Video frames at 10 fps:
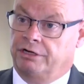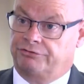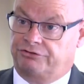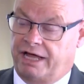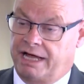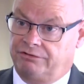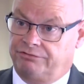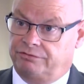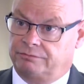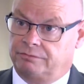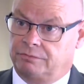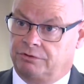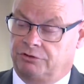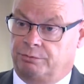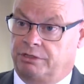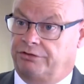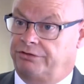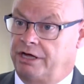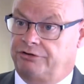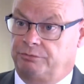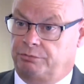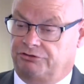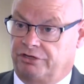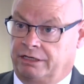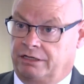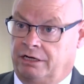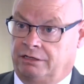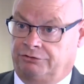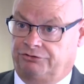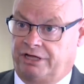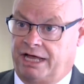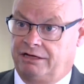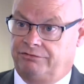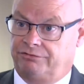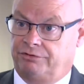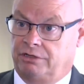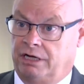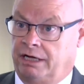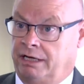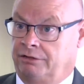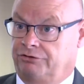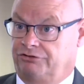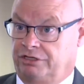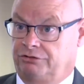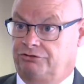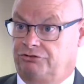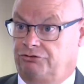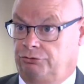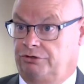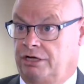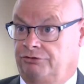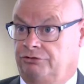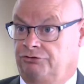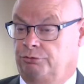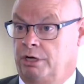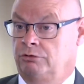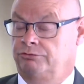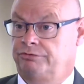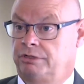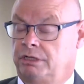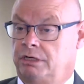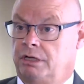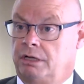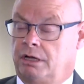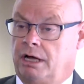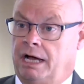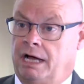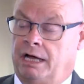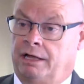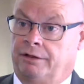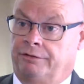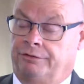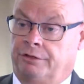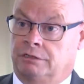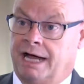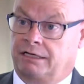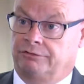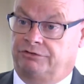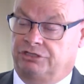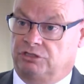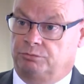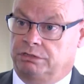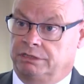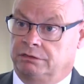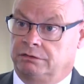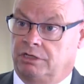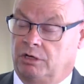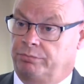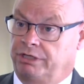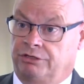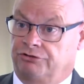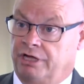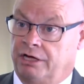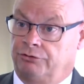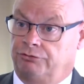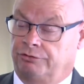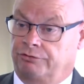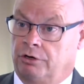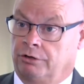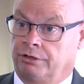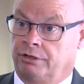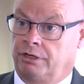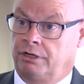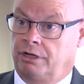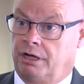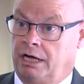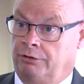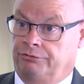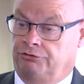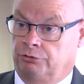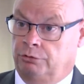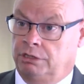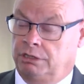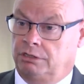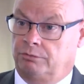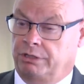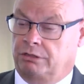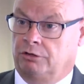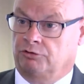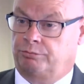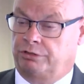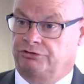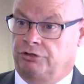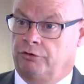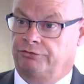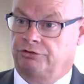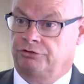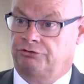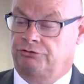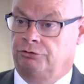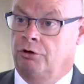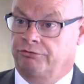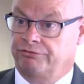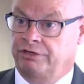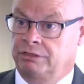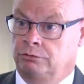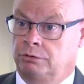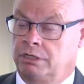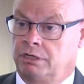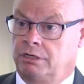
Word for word: enough staff. There's been a 30% cut in staff since 2012. The lack of discipline appears now to have gone out the door, because prison officers do not feel